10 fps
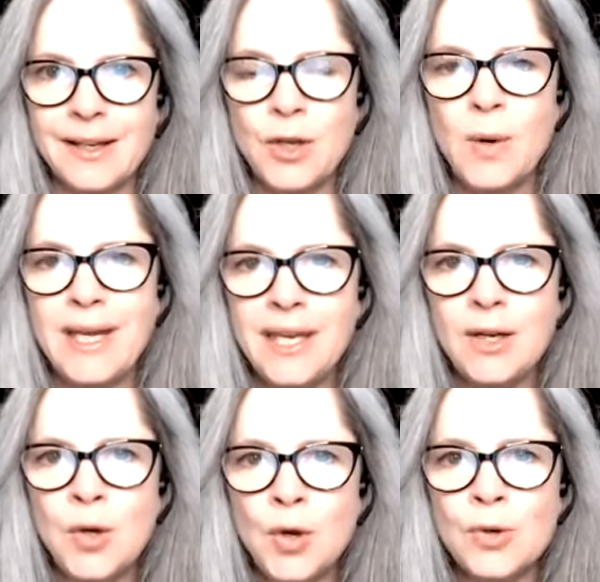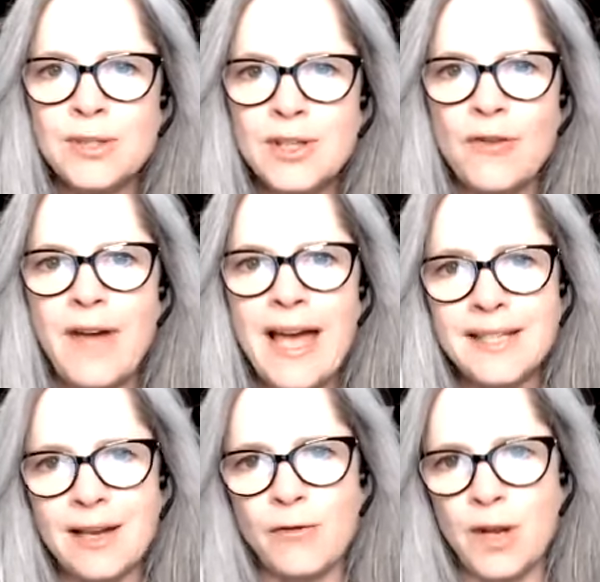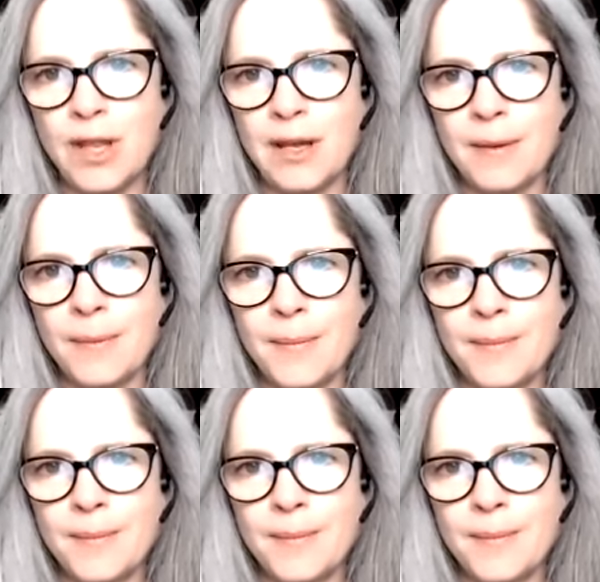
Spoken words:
You are here to know yourself as everything,